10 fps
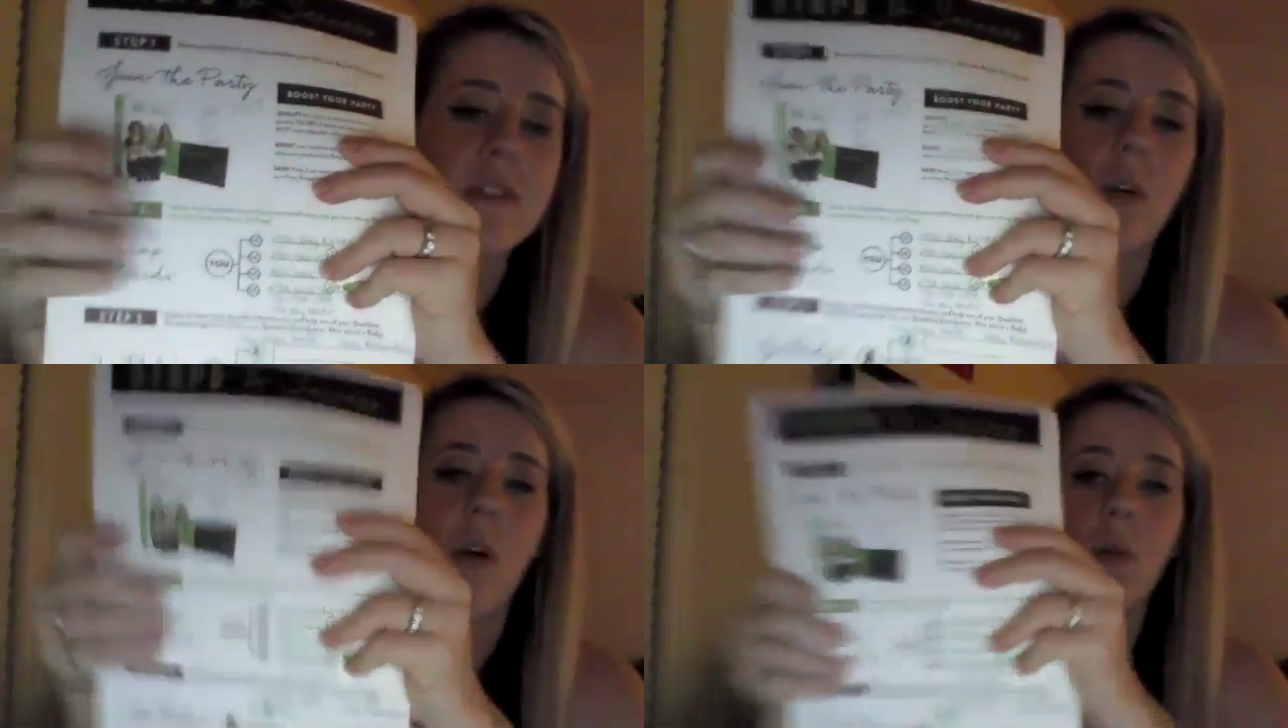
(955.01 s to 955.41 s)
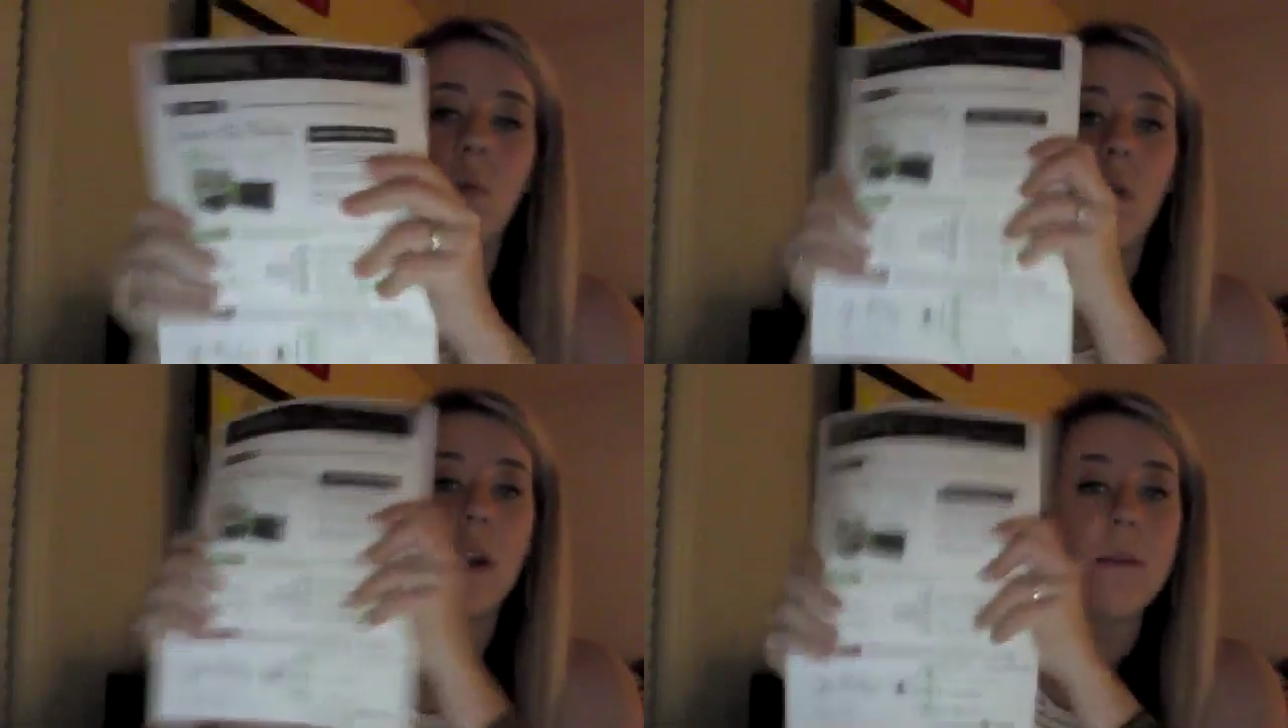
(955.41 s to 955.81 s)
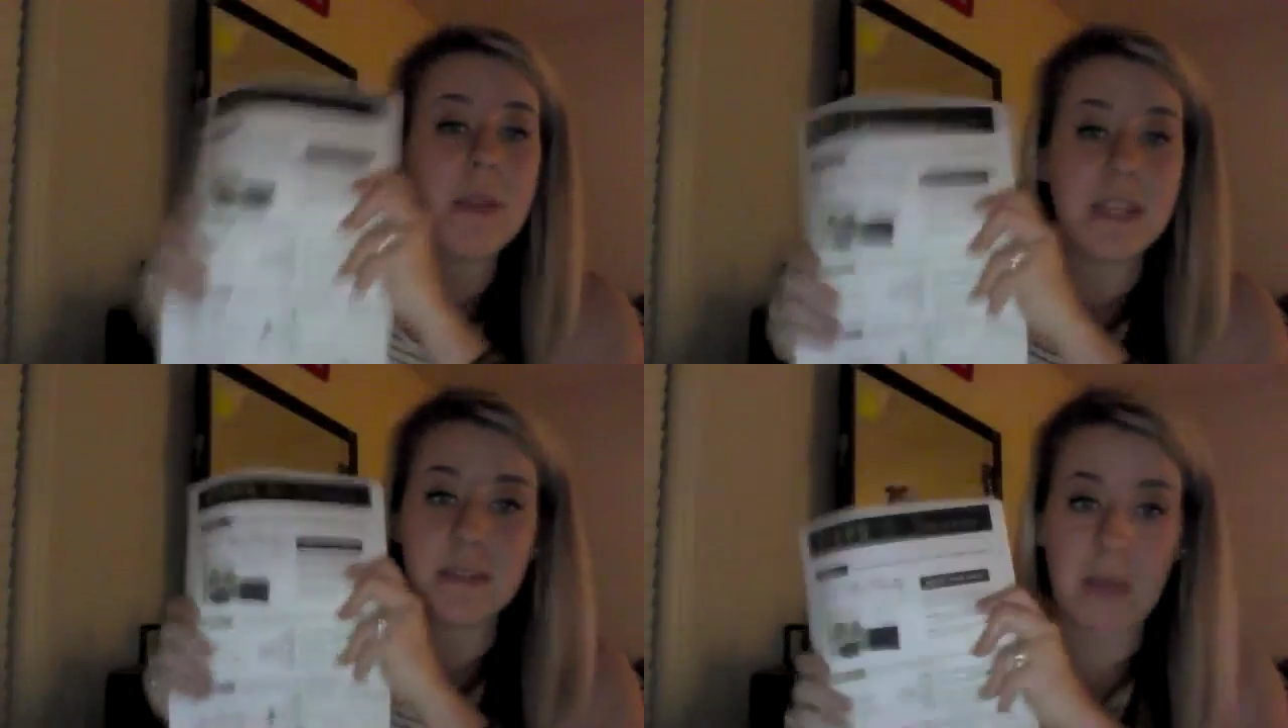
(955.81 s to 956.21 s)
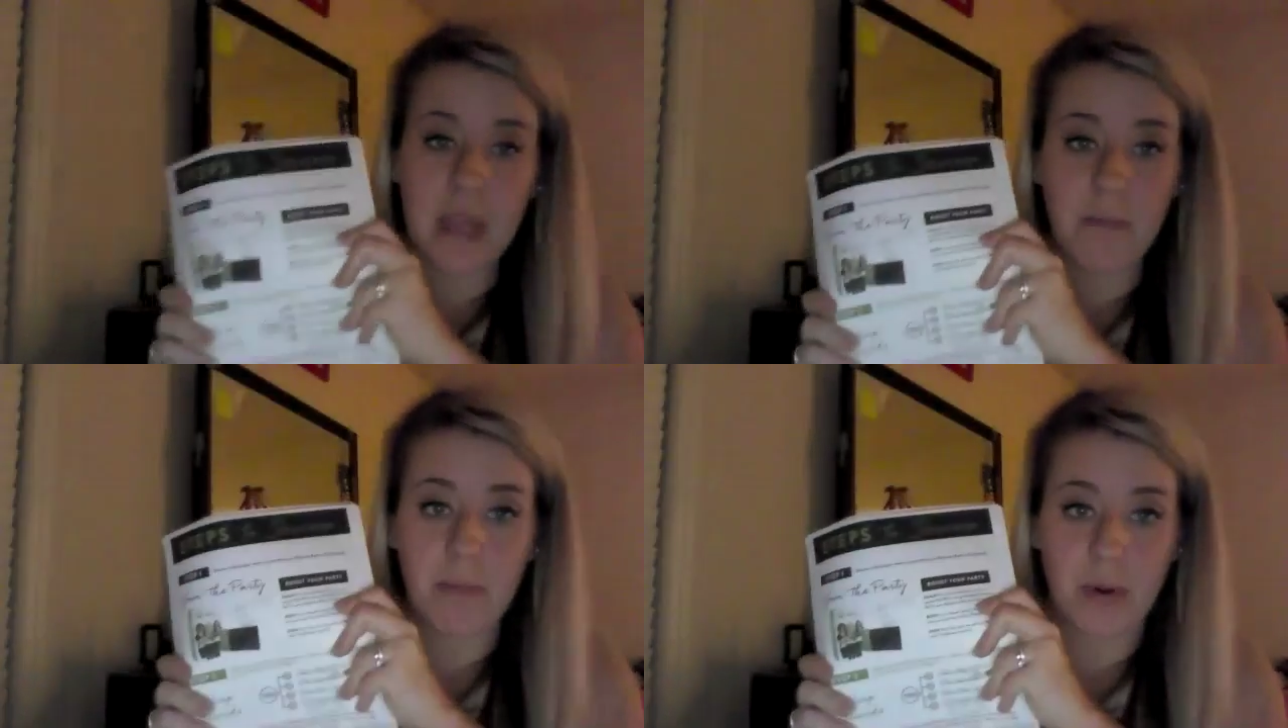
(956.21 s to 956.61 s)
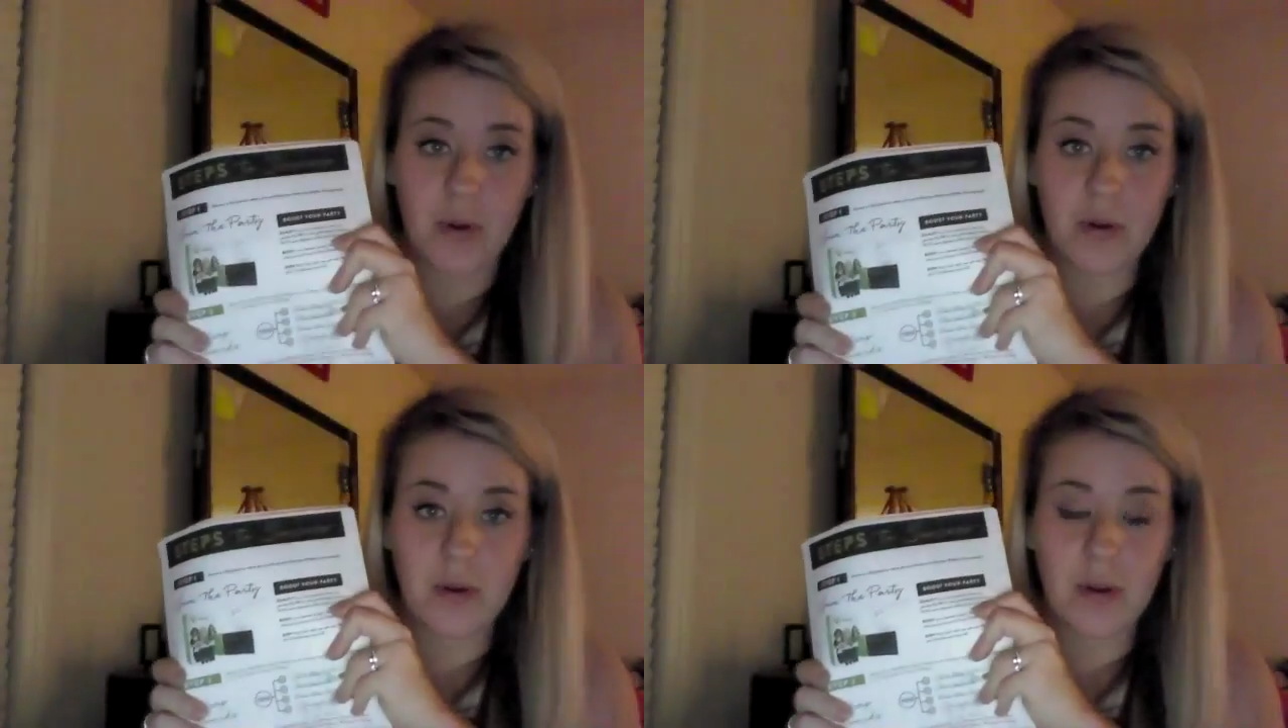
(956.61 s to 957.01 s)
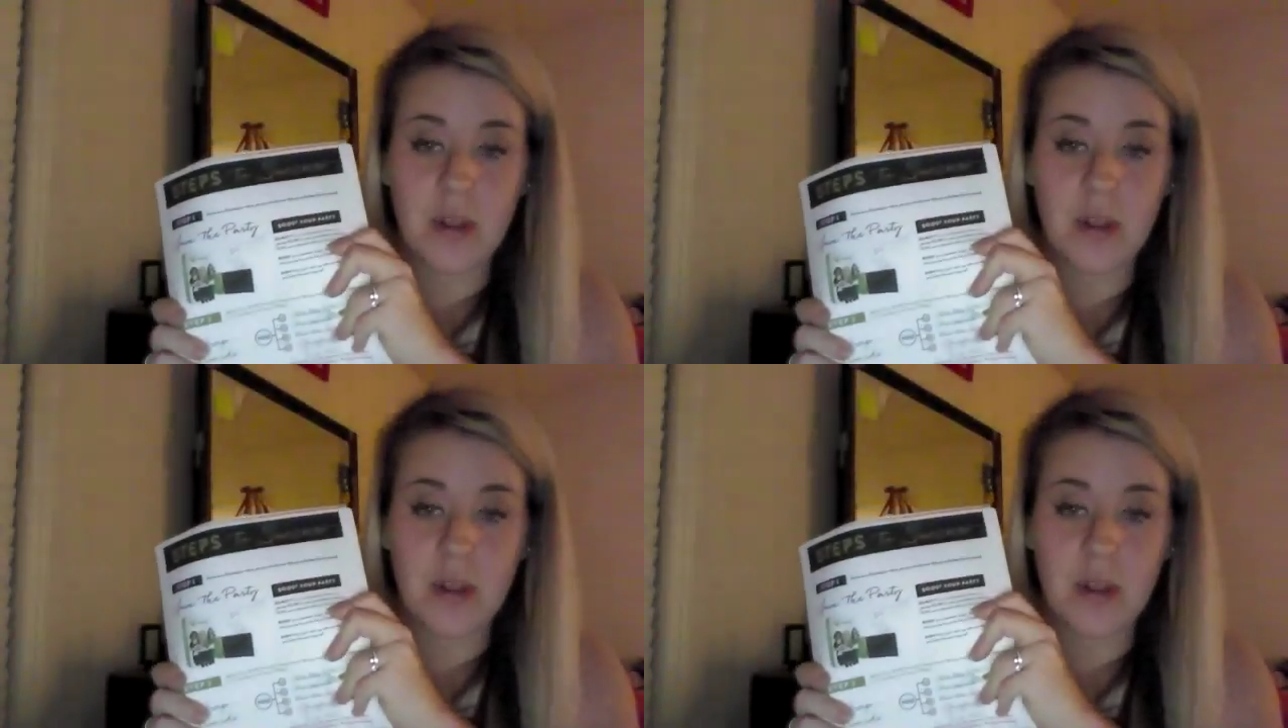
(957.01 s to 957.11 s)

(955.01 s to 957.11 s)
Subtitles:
So on one piece of paper,